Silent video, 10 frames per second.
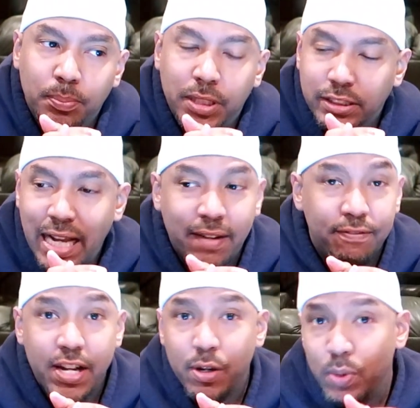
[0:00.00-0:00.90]
because I
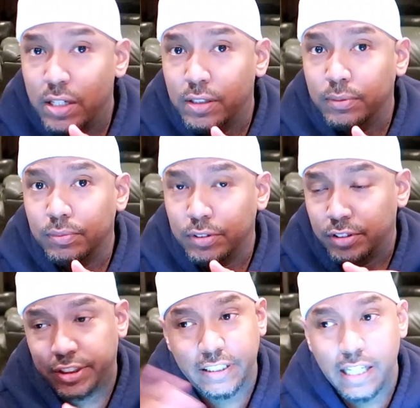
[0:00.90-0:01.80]
could very well
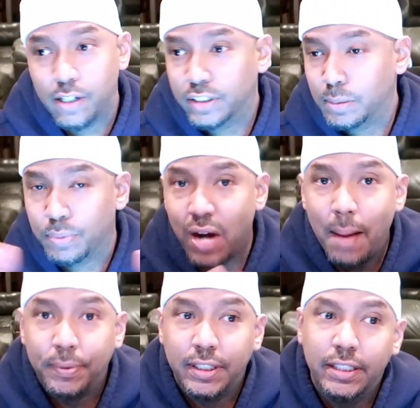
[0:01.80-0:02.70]
sell some
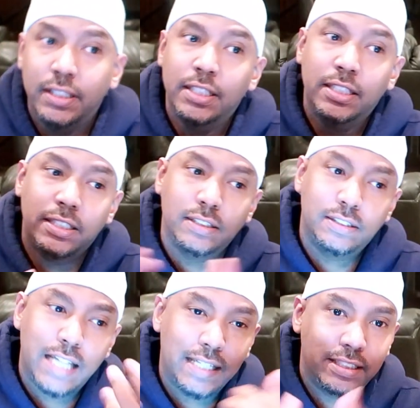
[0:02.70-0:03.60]
property,
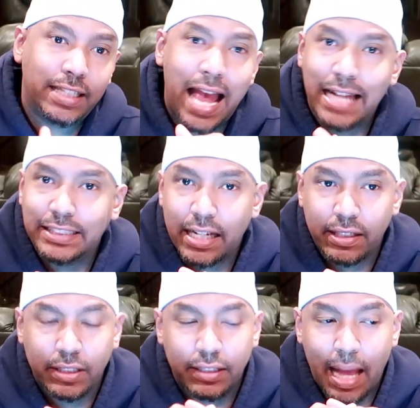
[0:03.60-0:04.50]
take the cash out
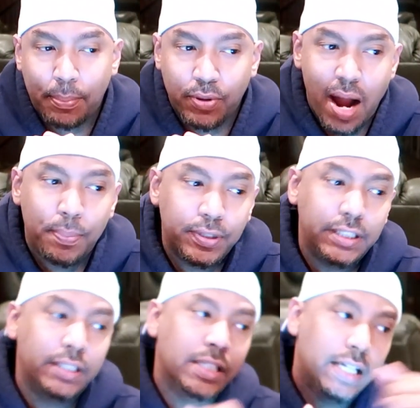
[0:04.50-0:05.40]
of that
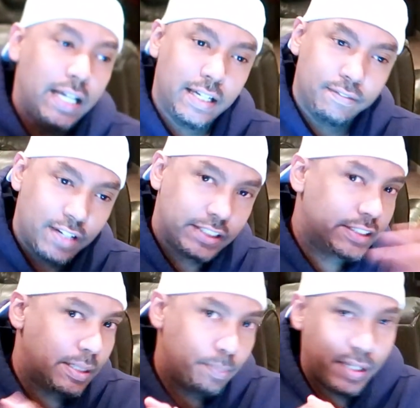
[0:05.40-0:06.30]
property and
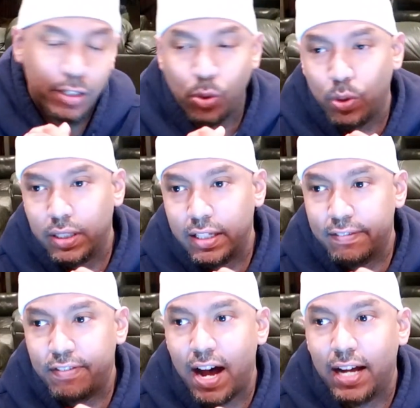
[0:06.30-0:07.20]
invest it in Bitcoin
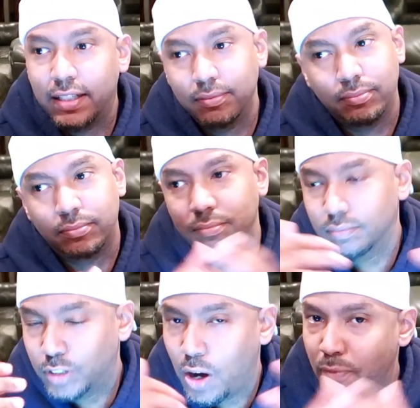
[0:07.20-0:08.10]
if I
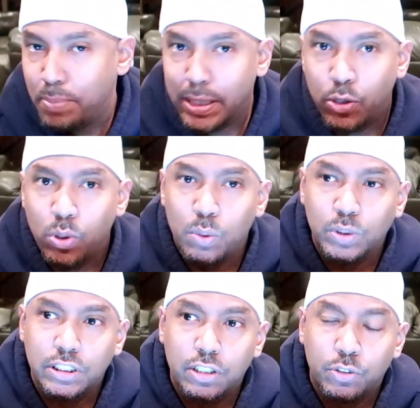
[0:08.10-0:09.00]
thought Bitcoin
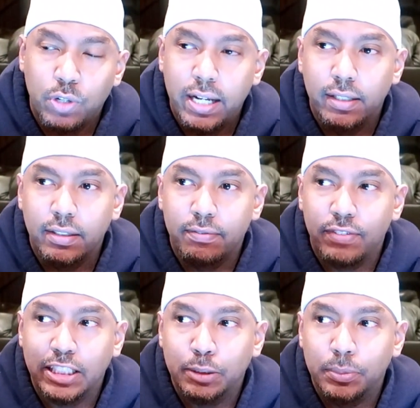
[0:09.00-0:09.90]
was a great
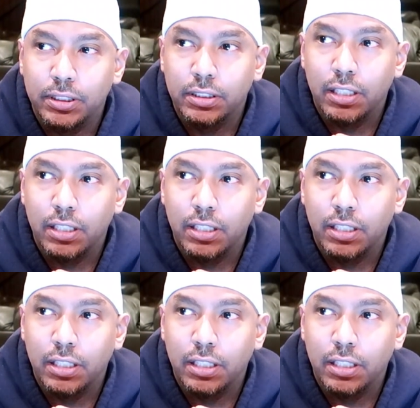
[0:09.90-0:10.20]
investment